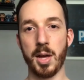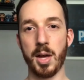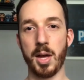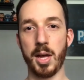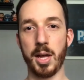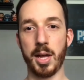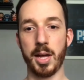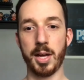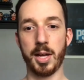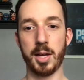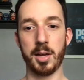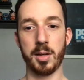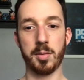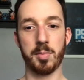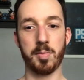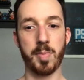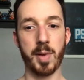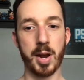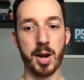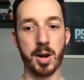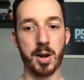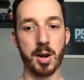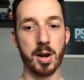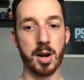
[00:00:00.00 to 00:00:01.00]

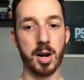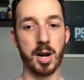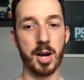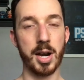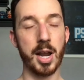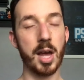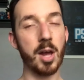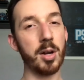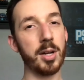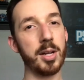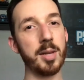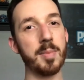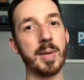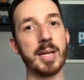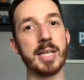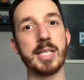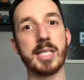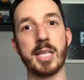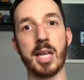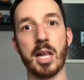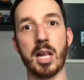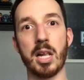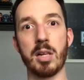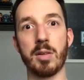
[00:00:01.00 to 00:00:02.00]
better not only
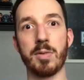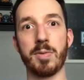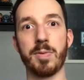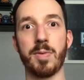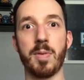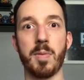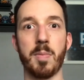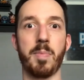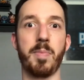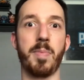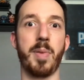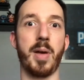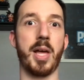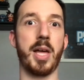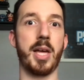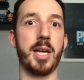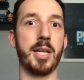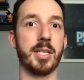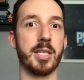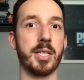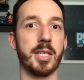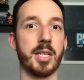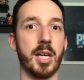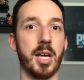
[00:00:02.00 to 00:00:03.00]
myself,
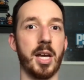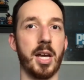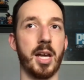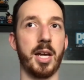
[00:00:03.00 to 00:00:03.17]
but